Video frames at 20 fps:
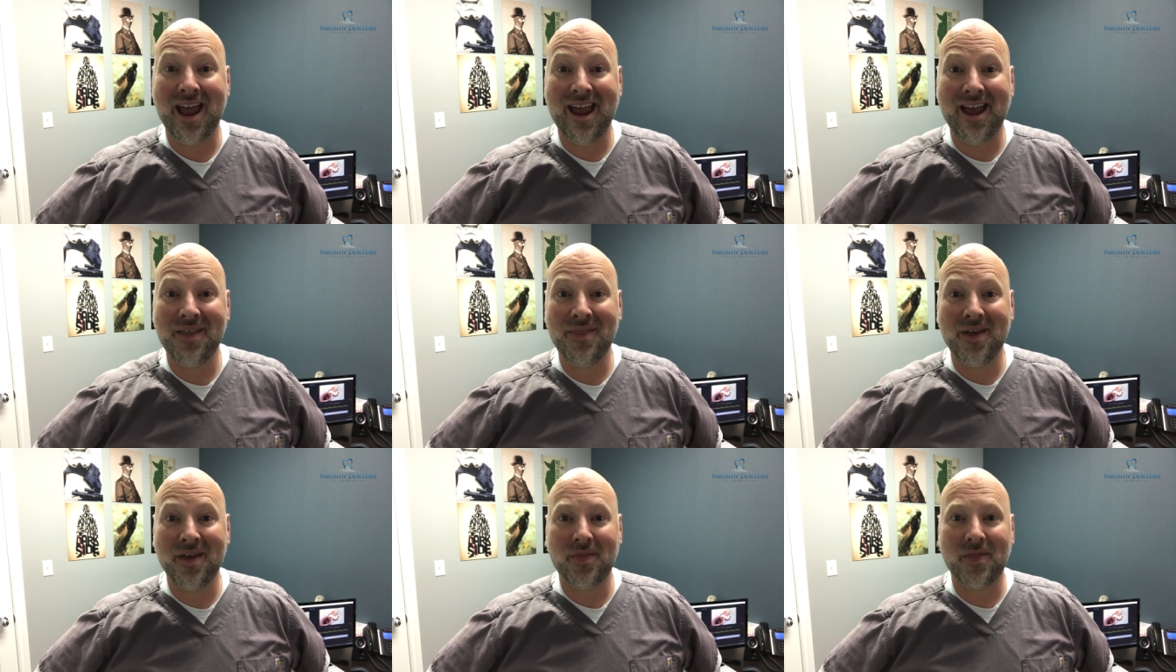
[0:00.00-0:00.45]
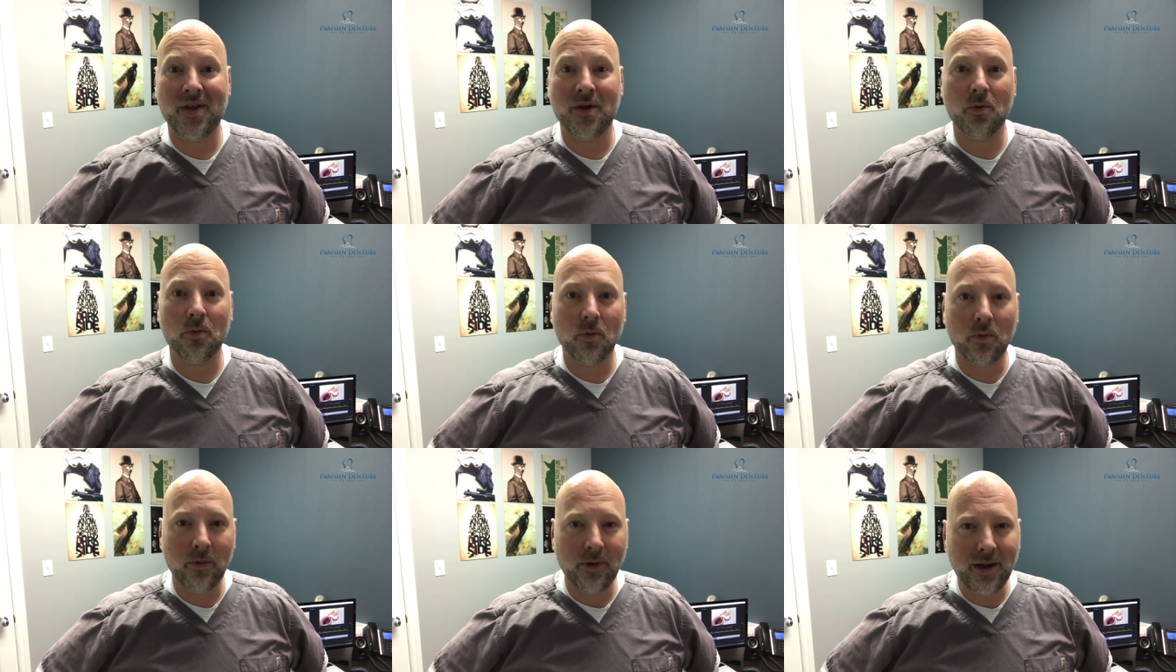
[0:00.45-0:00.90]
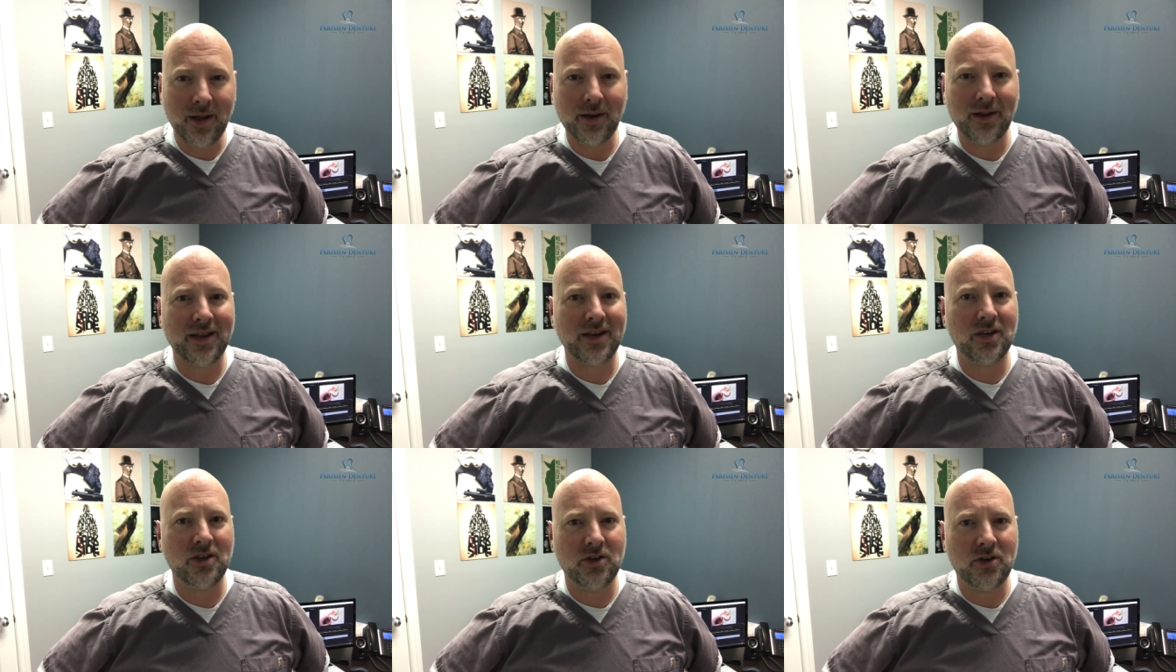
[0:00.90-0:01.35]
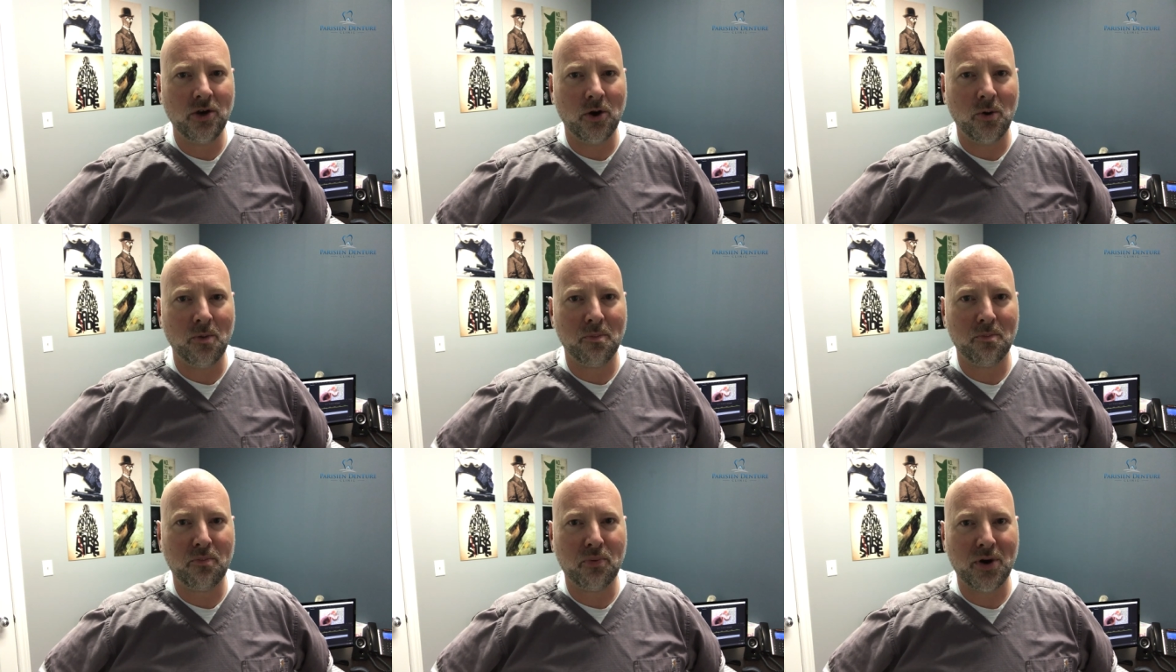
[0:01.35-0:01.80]
and that they really
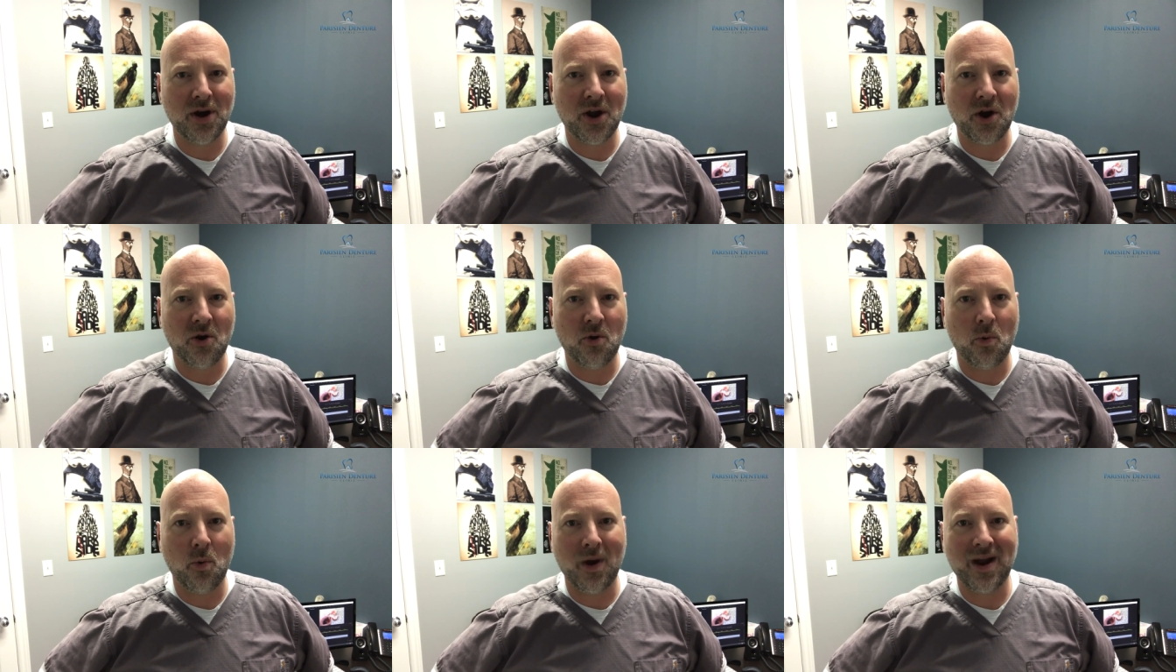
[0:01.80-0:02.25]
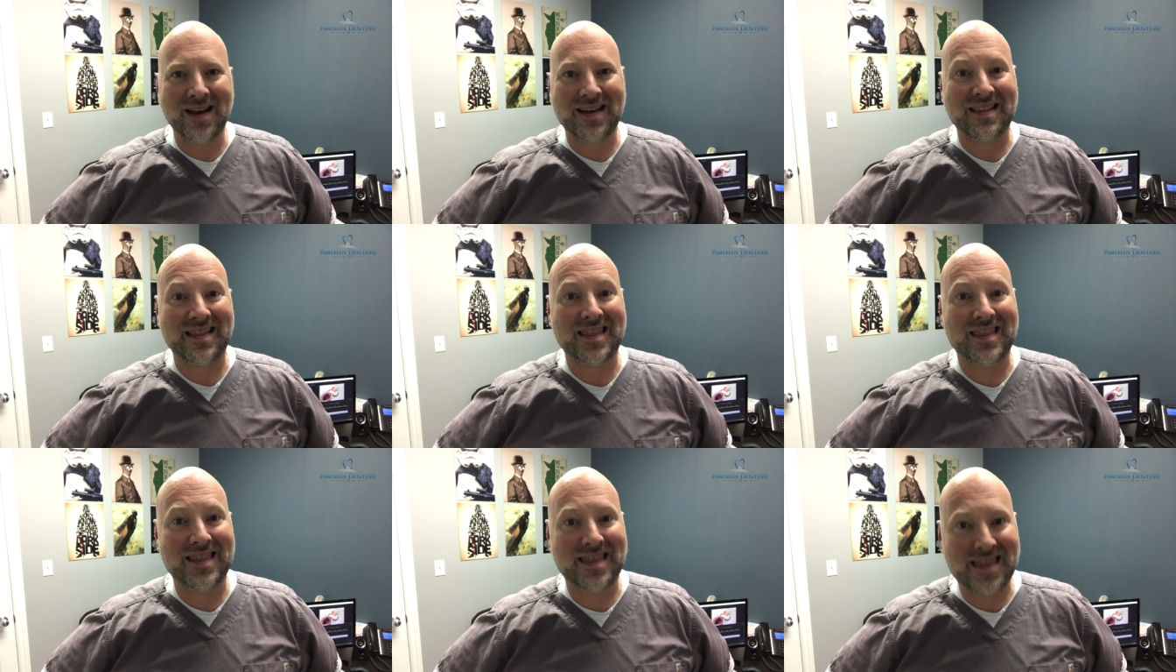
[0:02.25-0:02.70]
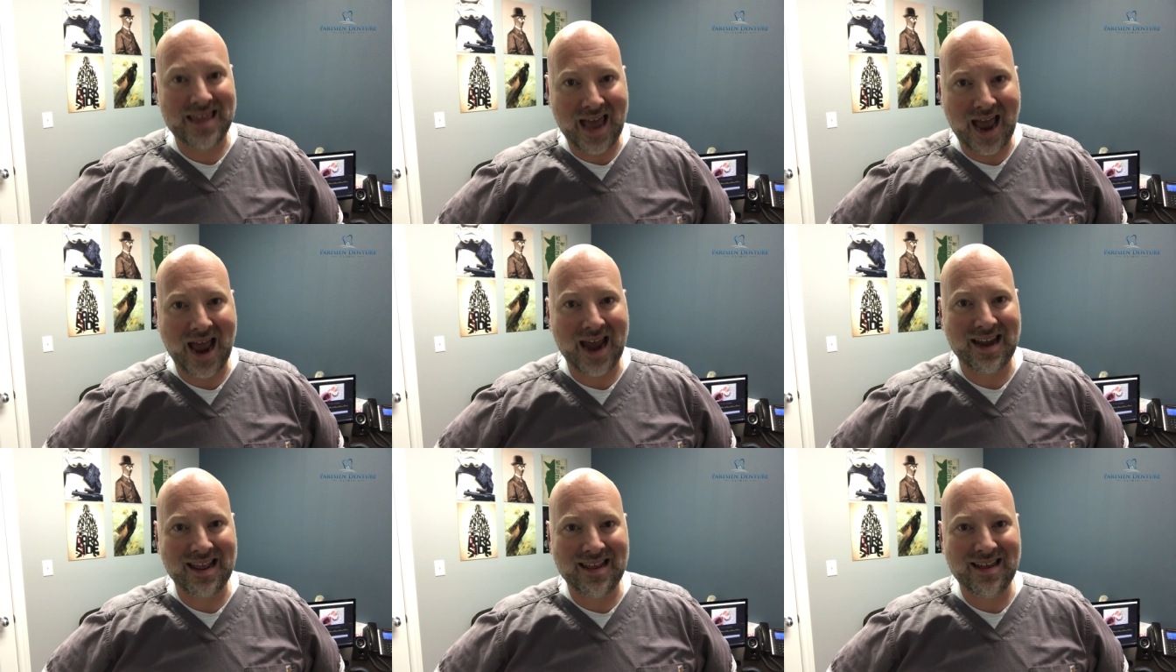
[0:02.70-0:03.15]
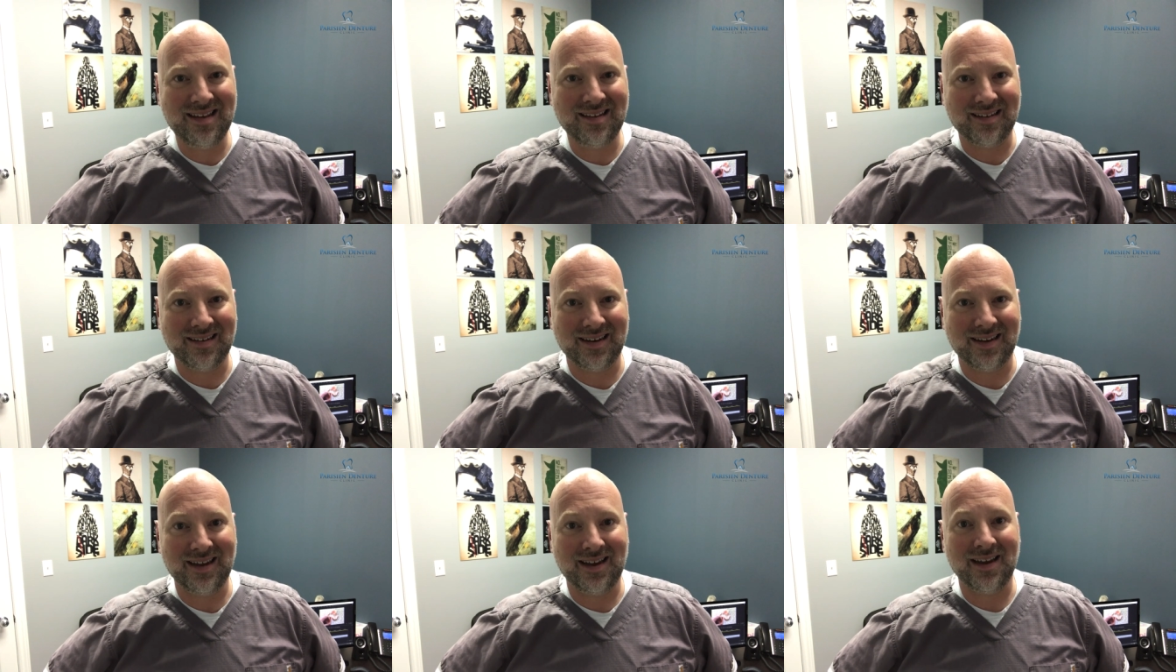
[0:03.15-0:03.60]
don't break quite that
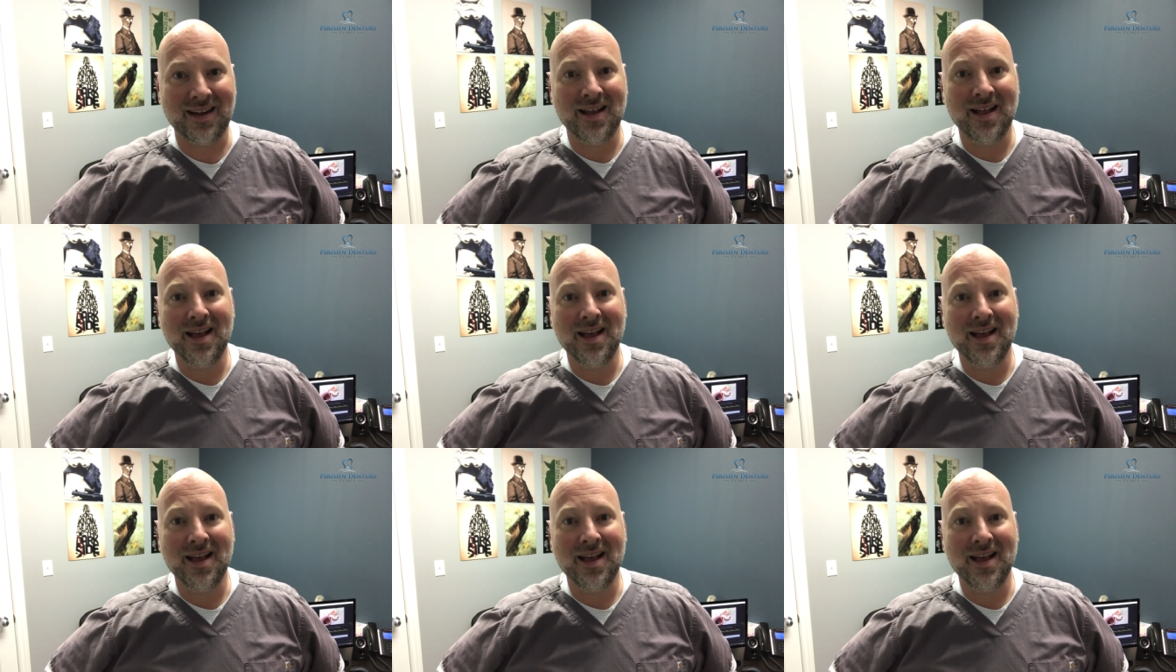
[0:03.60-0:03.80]
easily.